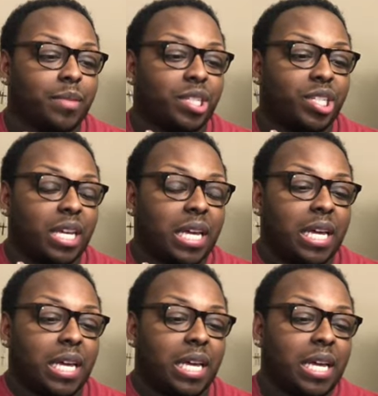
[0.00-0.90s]

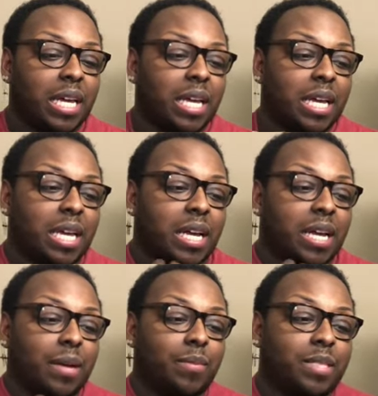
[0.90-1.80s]
she
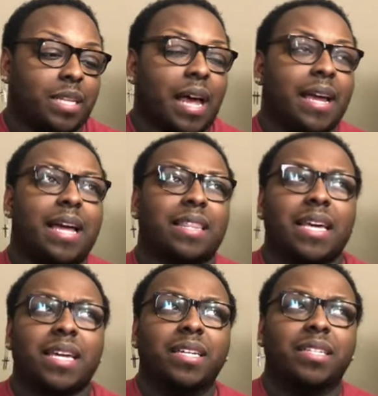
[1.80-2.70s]
was like, I
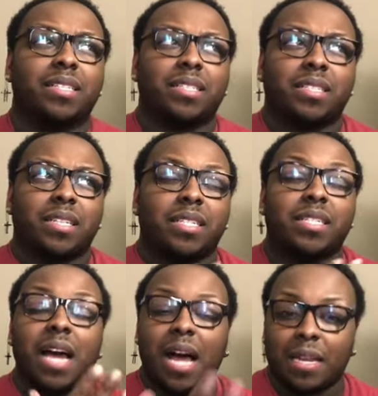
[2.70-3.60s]
think
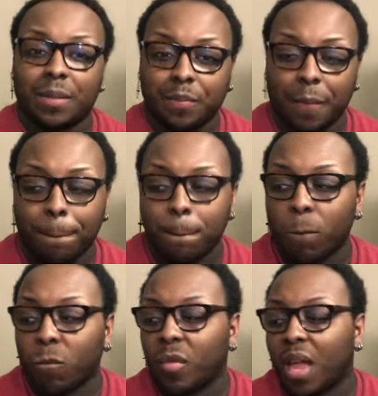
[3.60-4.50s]
Askale,
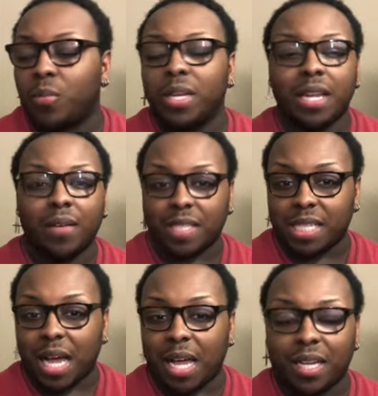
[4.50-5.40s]
we love
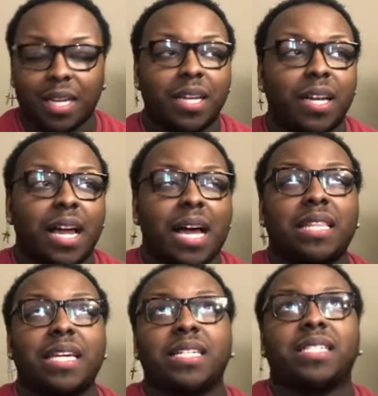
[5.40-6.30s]
Askale. I
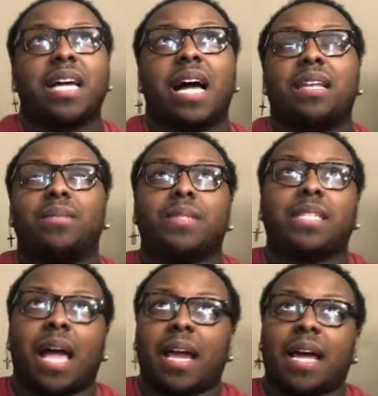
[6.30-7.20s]
think Askale was
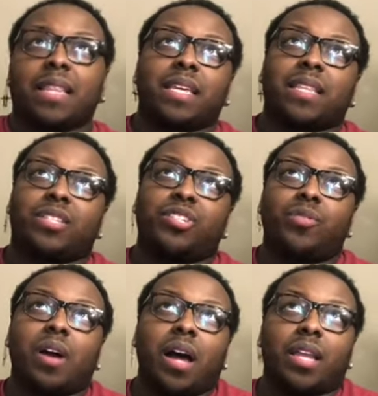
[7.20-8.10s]
like, I think that you
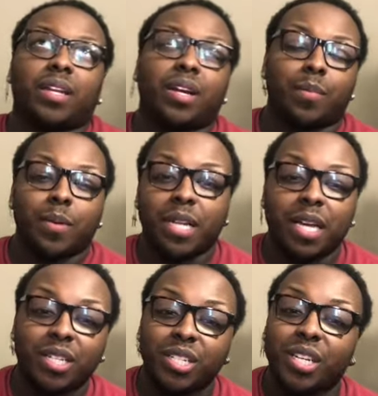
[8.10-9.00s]
calling her
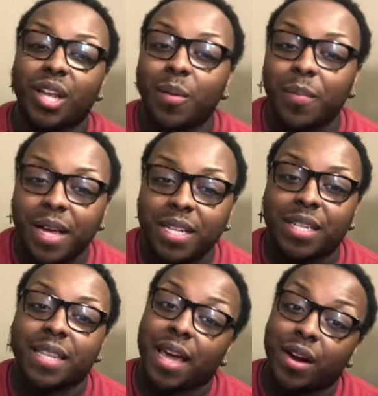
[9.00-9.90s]
production low
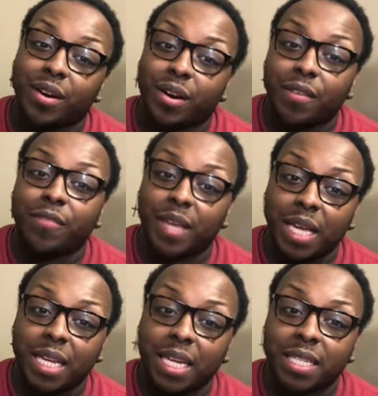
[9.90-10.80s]
budget, that hurt her
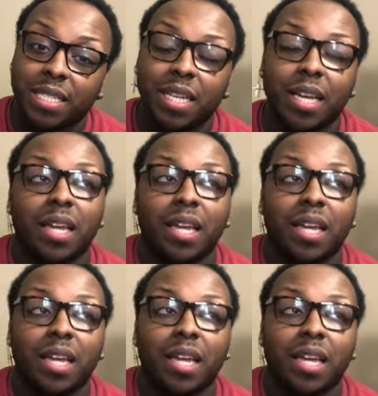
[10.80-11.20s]
feelings.